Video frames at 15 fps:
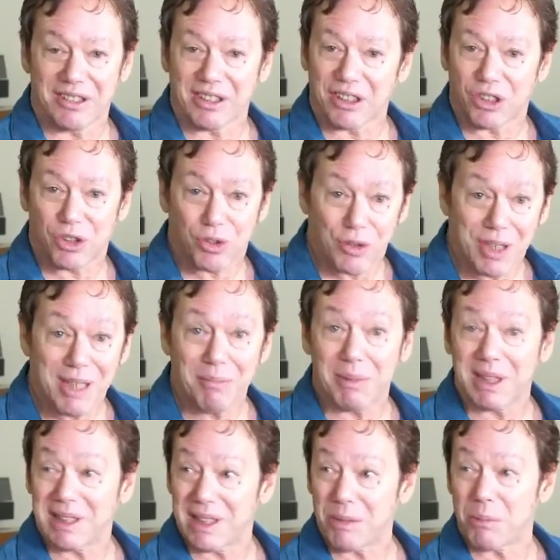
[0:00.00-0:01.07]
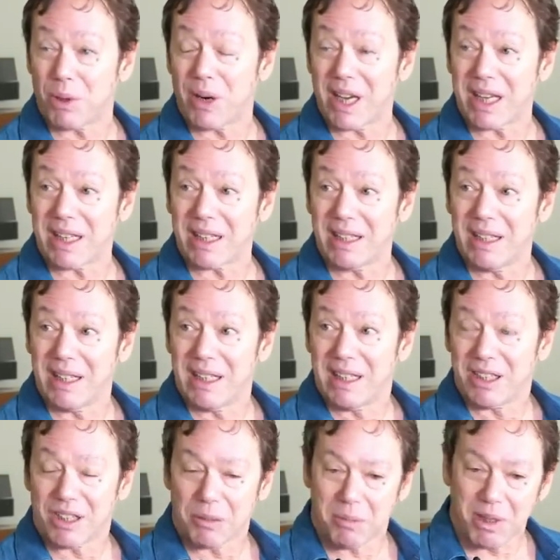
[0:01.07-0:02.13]
It's extremely liberating
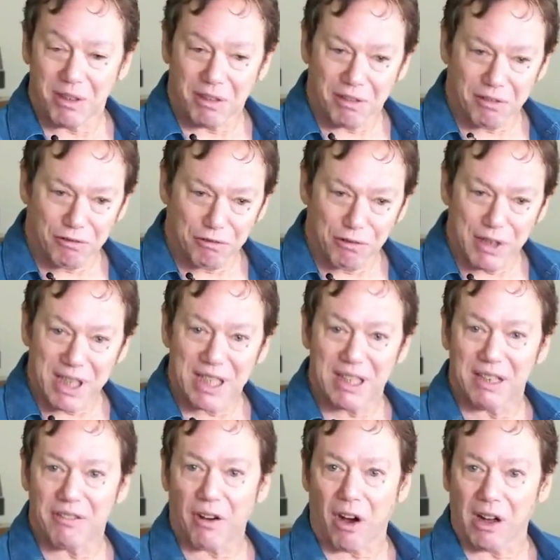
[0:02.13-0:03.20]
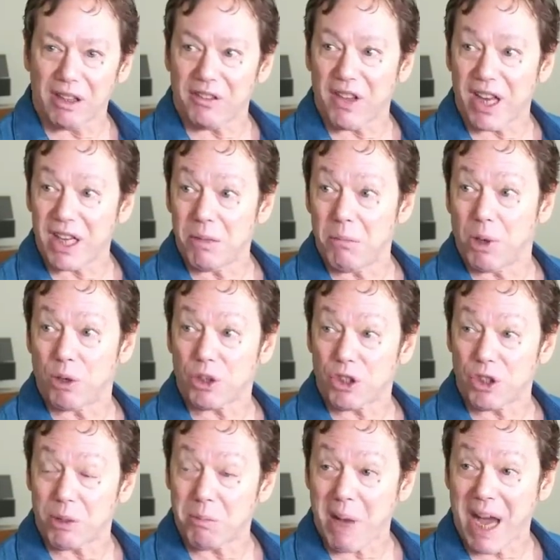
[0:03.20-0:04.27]
to be rid of all of that
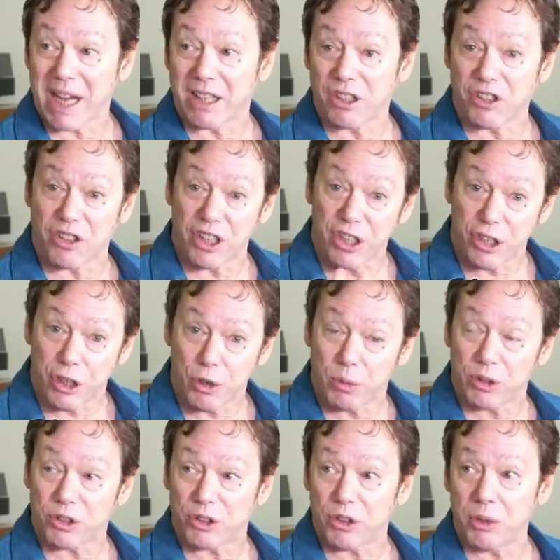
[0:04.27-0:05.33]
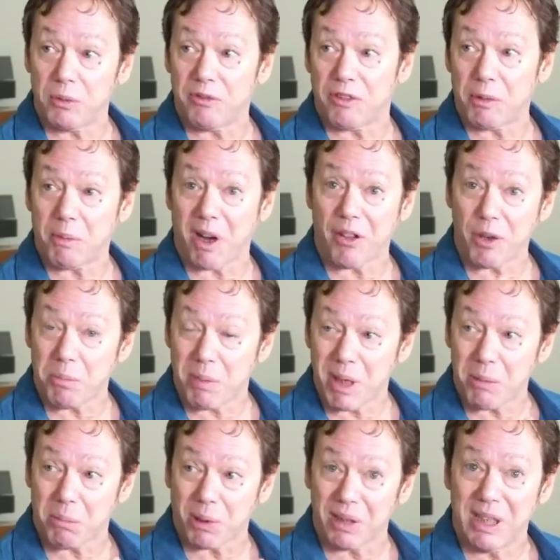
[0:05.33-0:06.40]
emotional baggage that you assume from other
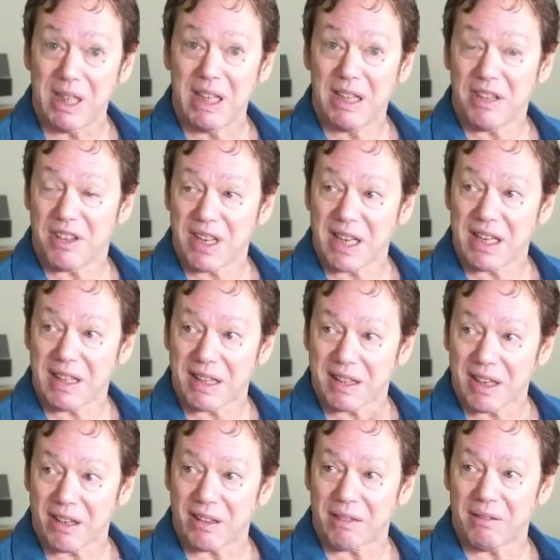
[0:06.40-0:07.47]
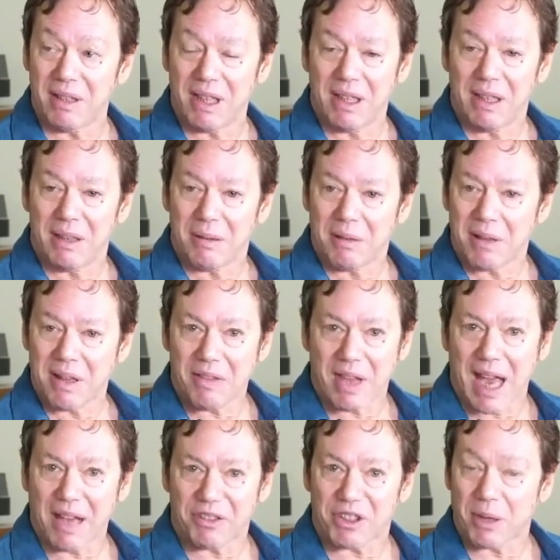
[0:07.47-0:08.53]
people, thinking that
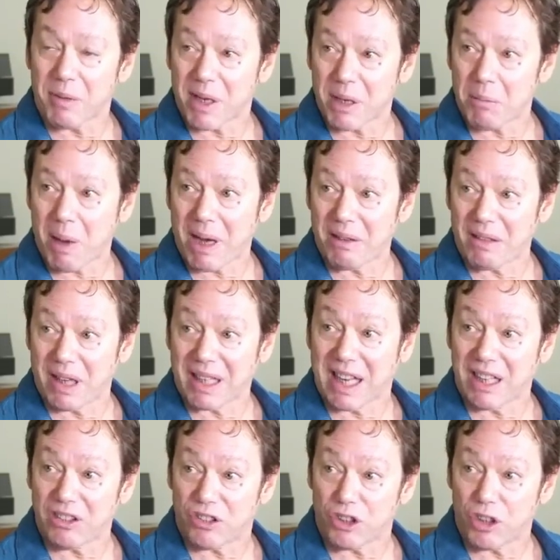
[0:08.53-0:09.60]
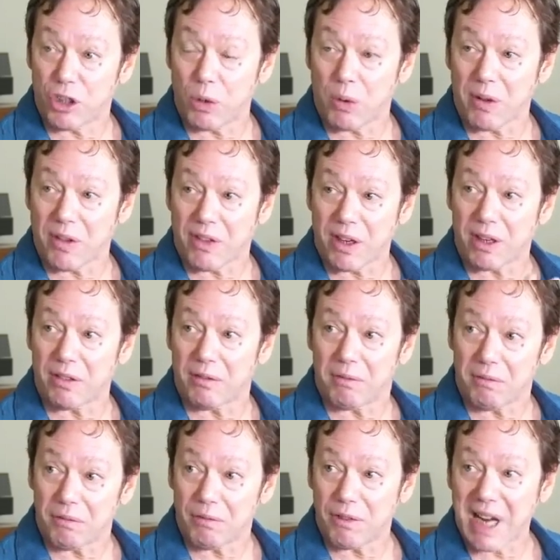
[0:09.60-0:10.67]
they have something about against you, or that they're
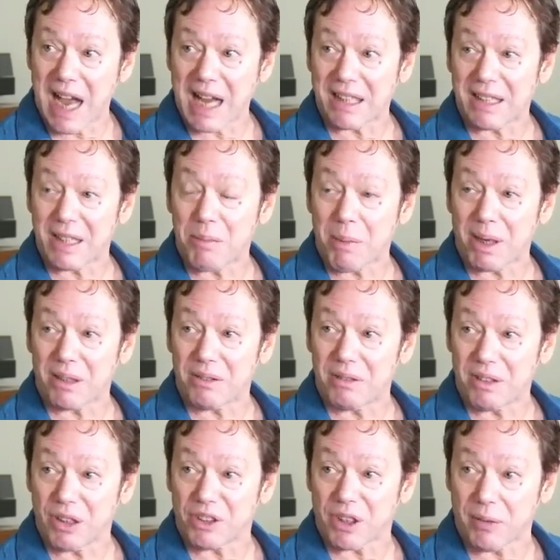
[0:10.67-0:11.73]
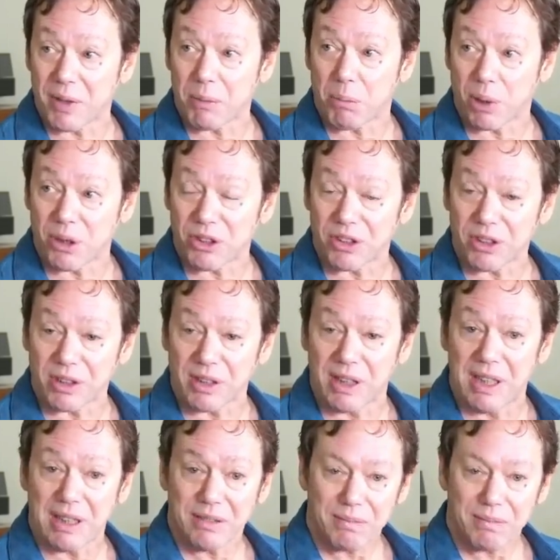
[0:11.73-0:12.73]
reacting about, you know, something personal.